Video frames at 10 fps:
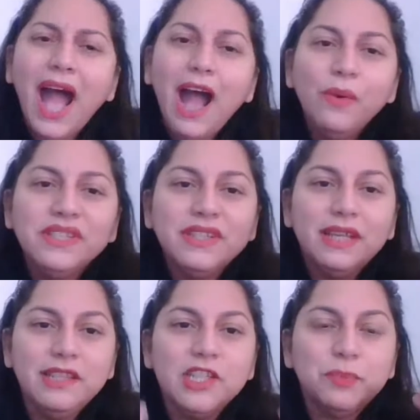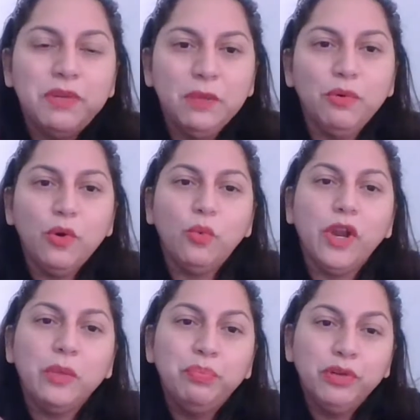How is it that these people were
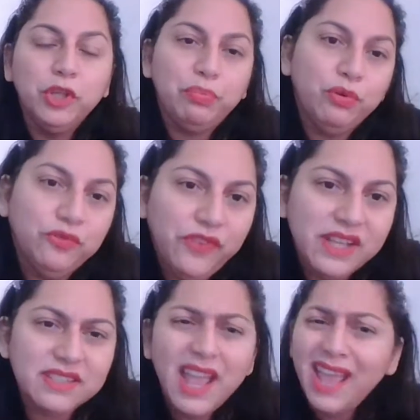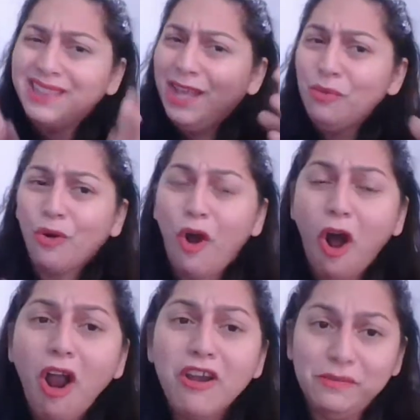wearing bulletproof vests and they were
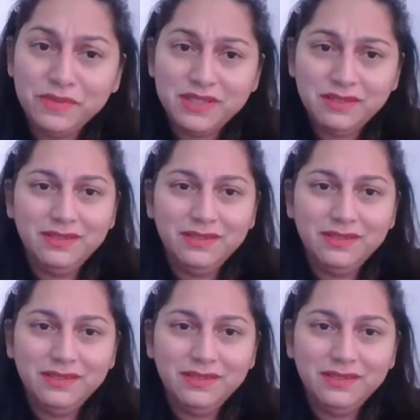armed?